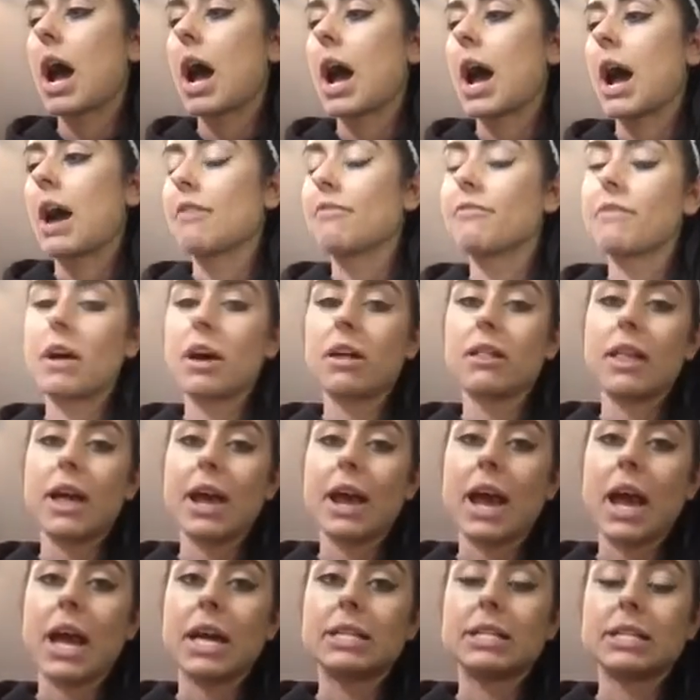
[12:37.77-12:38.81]
I felt
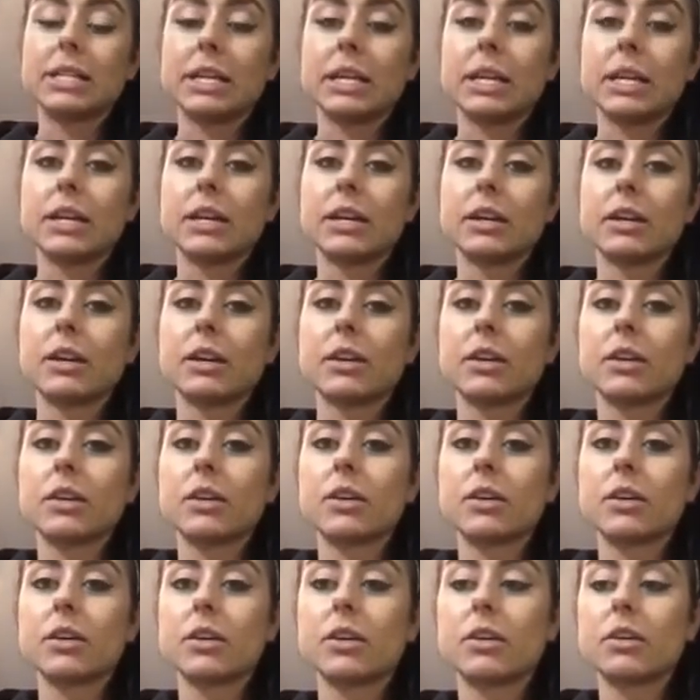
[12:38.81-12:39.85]
like I did
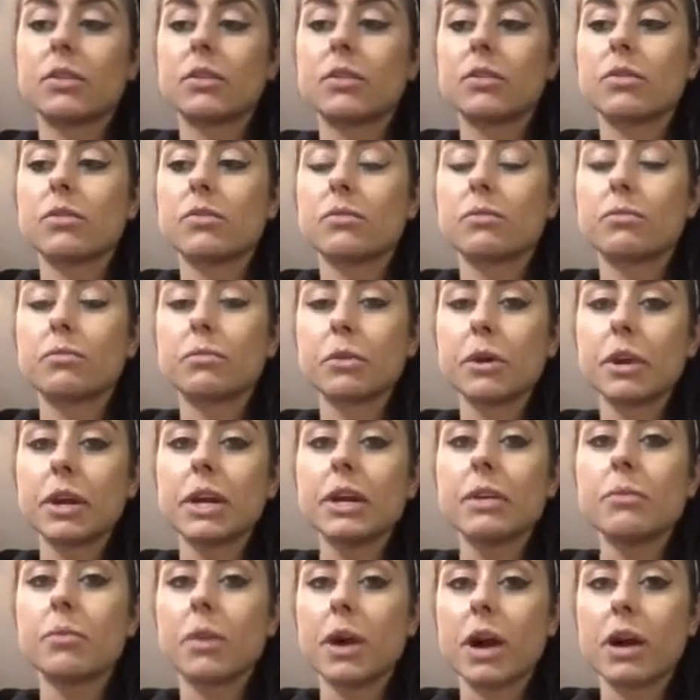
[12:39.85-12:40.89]

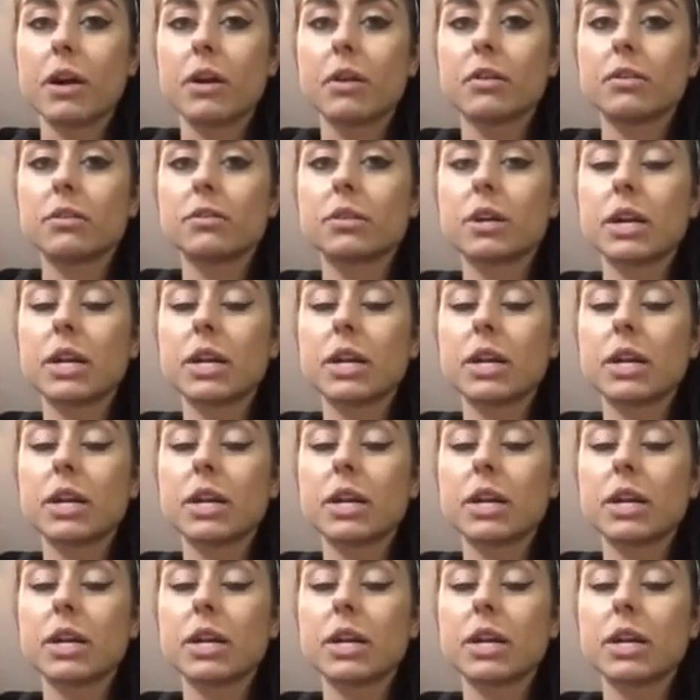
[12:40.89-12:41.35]
pretty well